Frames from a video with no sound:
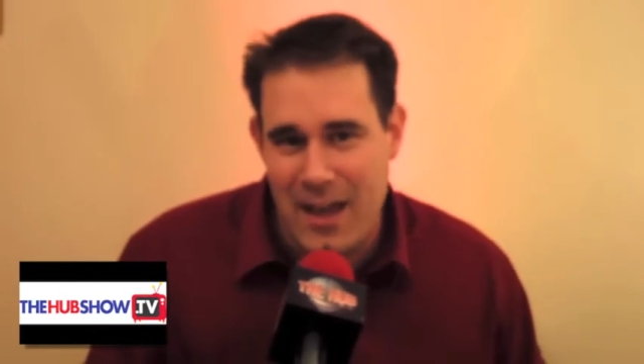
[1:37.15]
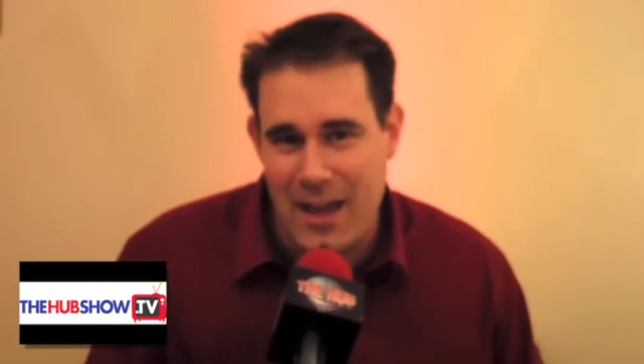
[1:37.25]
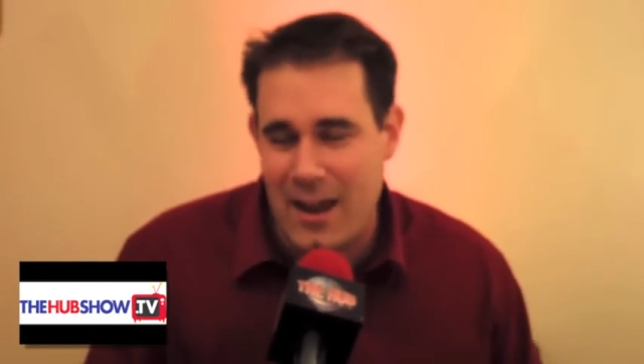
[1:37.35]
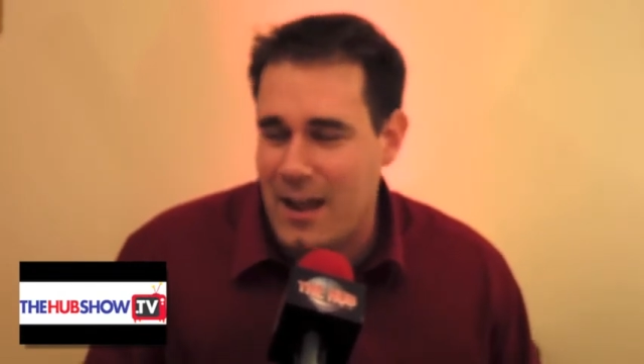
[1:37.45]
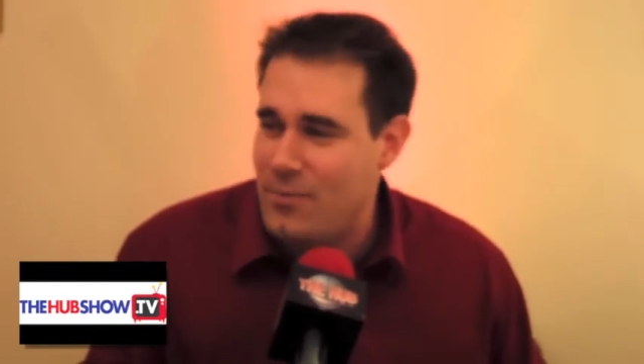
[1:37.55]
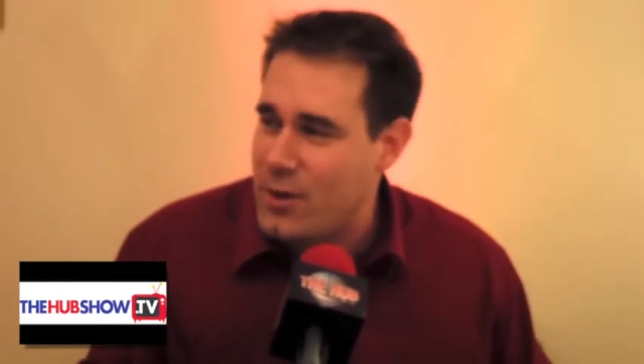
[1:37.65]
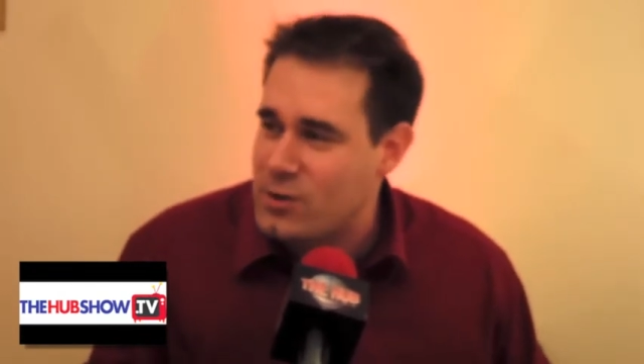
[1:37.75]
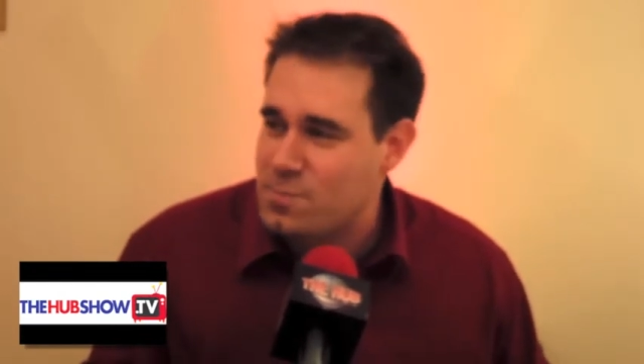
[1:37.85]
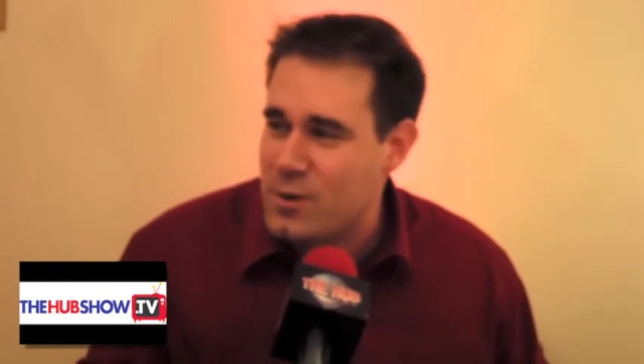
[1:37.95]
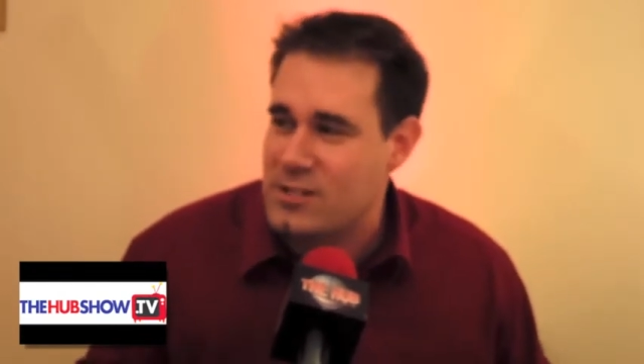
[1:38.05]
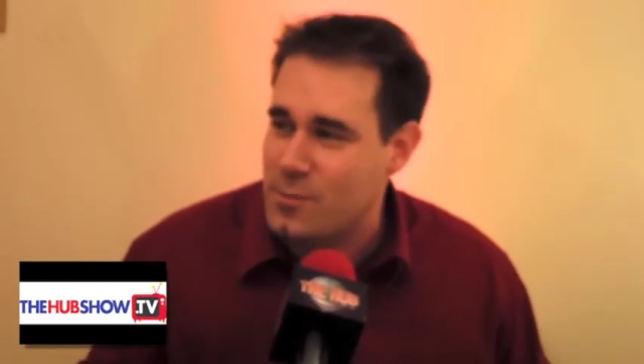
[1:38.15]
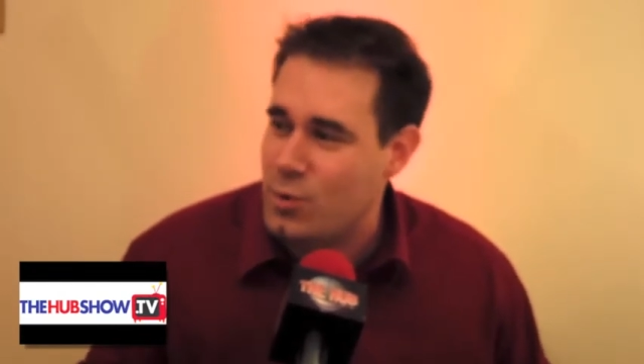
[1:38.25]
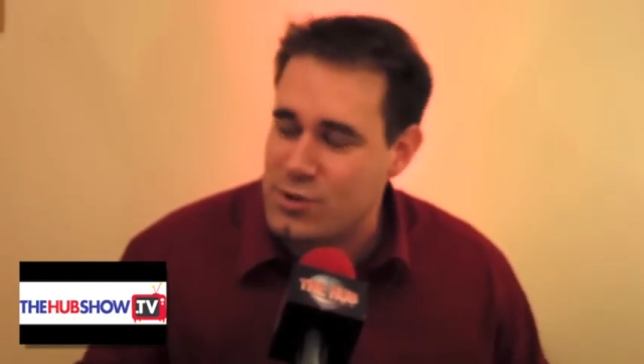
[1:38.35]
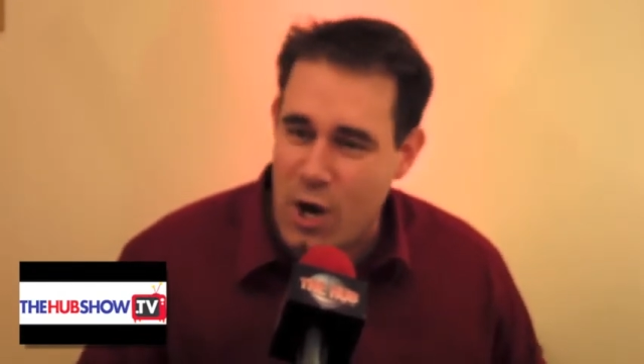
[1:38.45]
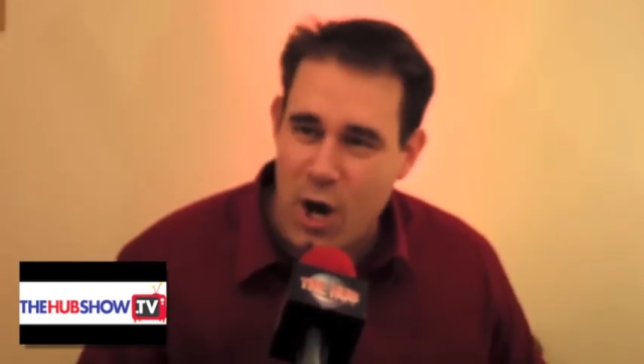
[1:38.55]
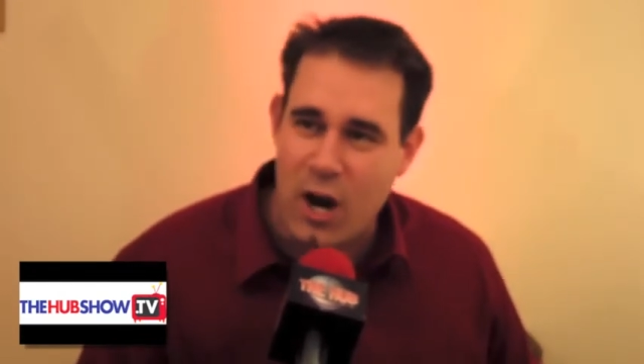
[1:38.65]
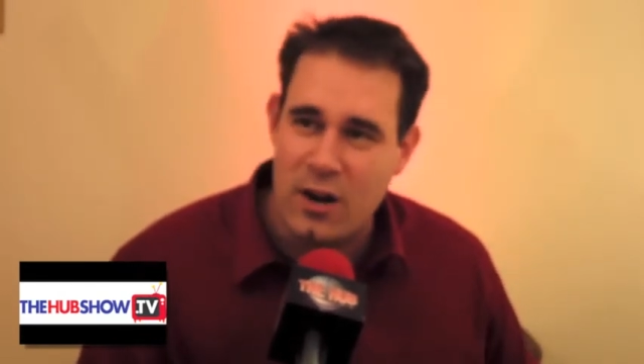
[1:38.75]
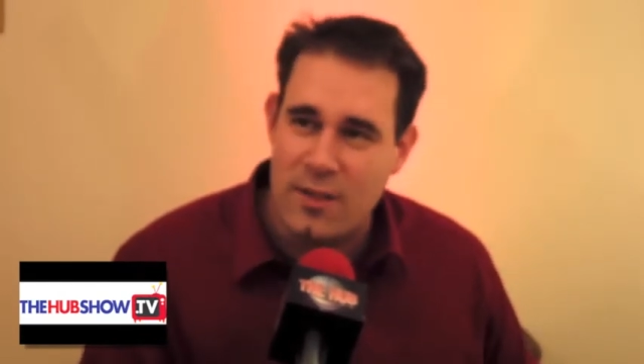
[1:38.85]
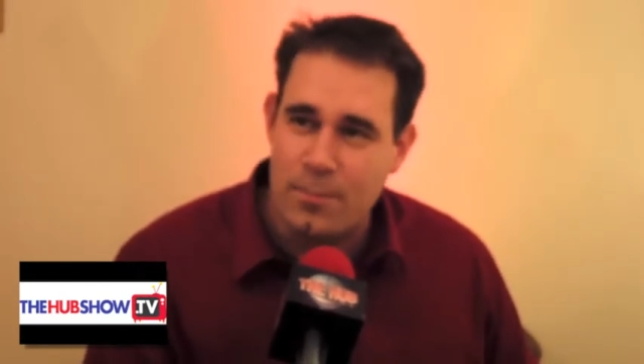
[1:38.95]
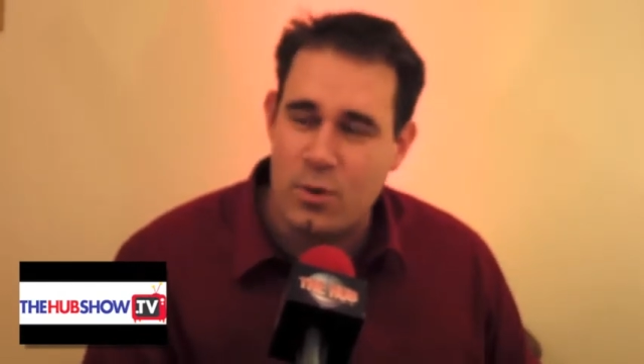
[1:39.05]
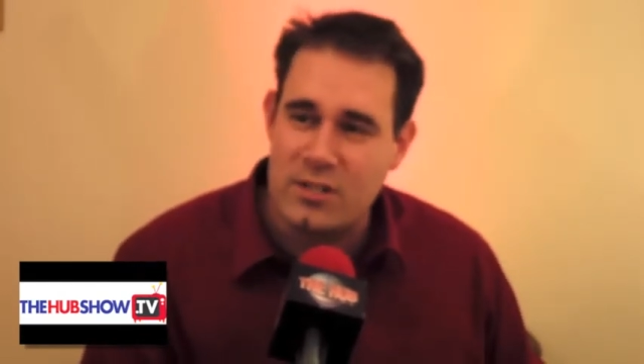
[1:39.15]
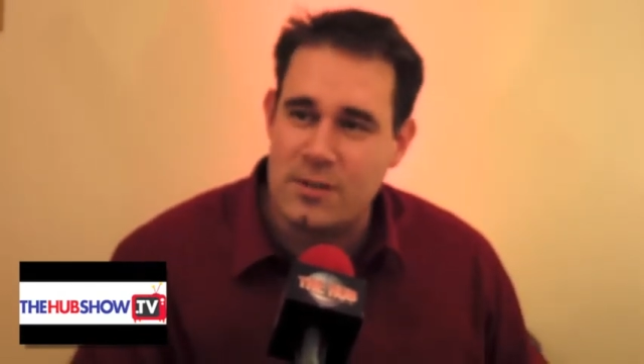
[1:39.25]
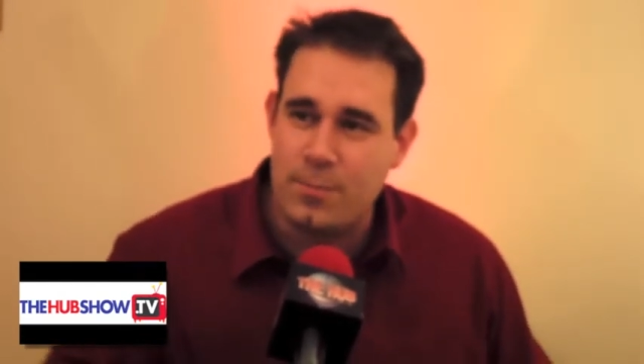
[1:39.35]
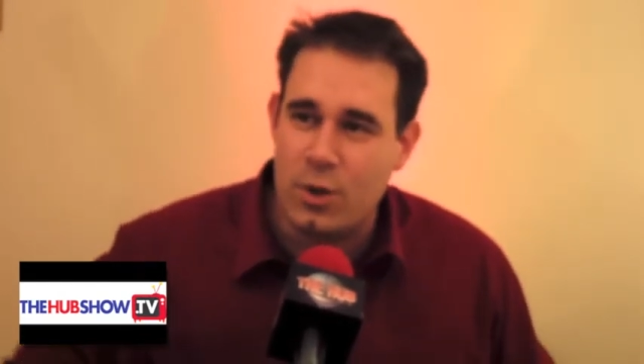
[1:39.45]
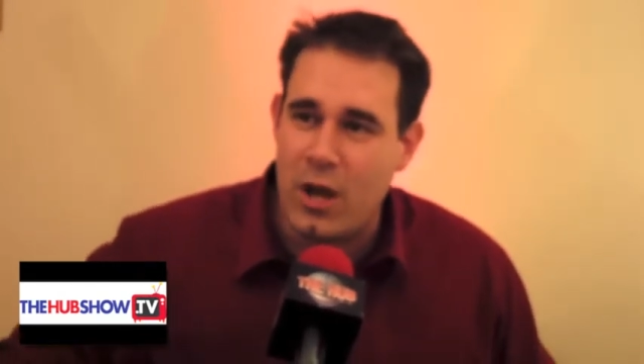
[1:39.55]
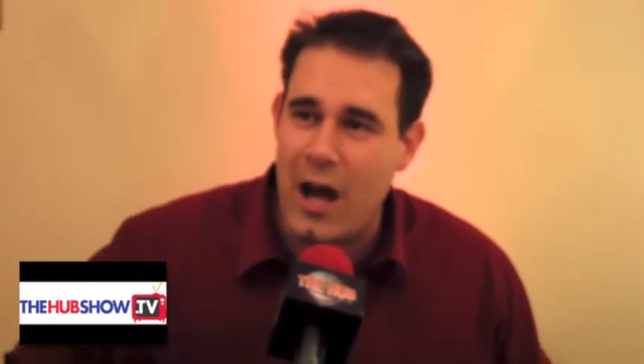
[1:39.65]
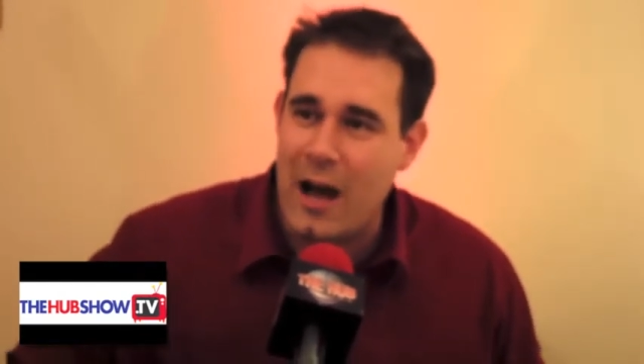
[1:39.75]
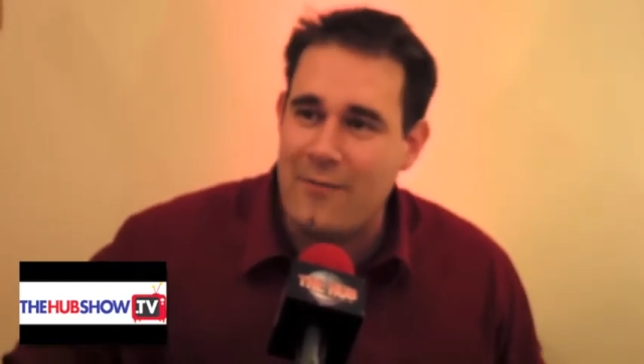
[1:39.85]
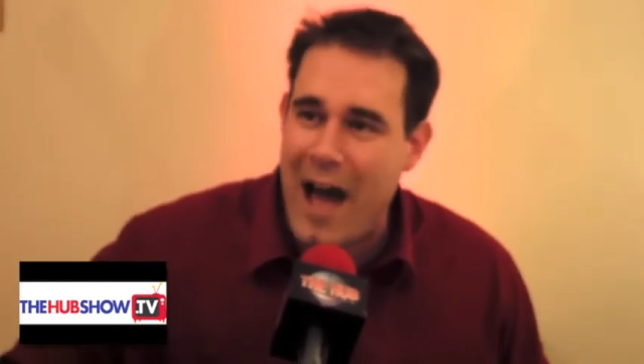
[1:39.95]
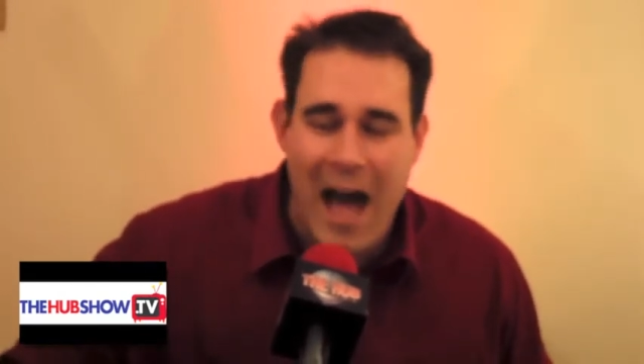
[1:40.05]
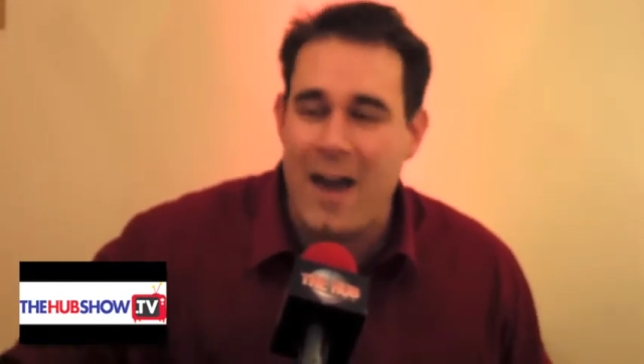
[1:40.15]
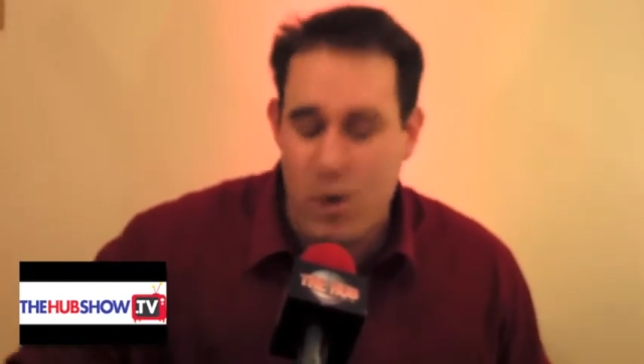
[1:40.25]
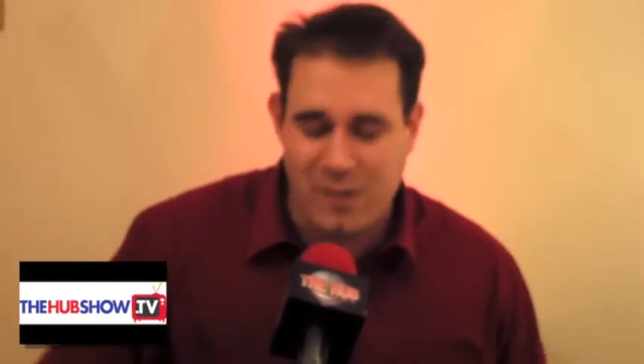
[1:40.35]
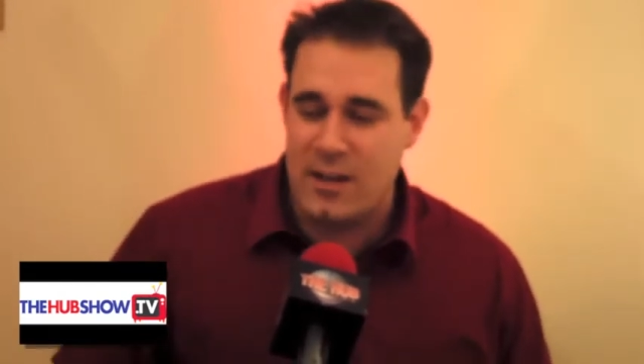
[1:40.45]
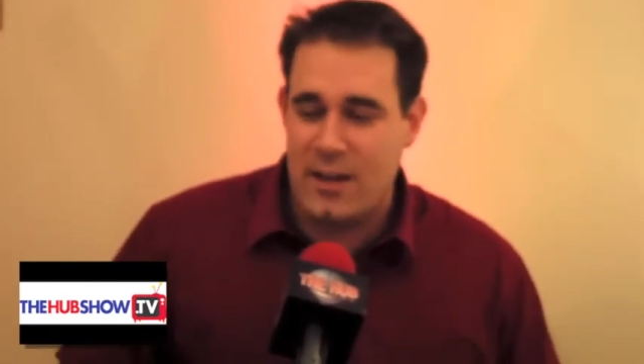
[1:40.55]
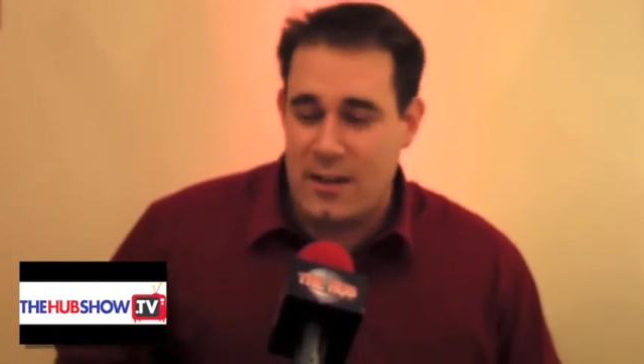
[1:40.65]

And those principles are the principle of, don't